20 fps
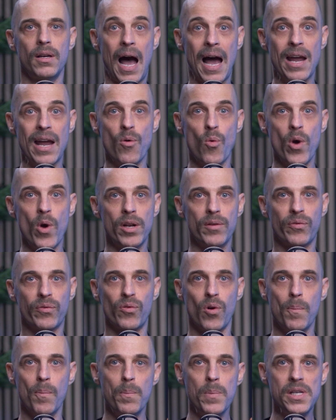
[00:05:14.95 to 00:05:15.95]
I went
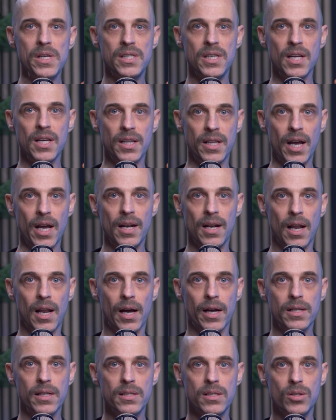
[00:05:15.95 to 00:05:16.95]
from missing
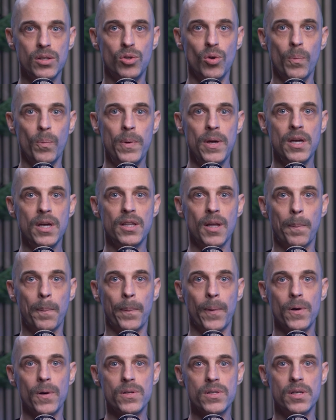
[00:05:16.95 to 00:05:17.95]
deadlines to being the
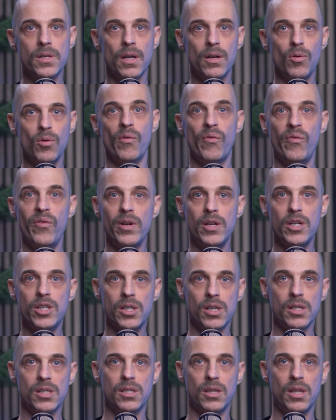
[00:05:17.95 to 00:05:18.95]
person who
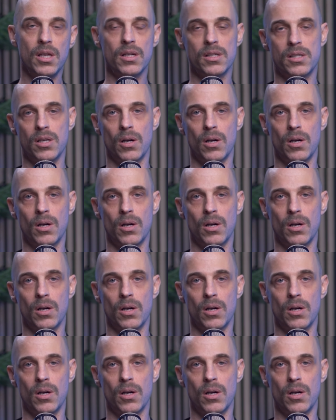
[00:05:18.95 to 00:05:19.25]
finishes things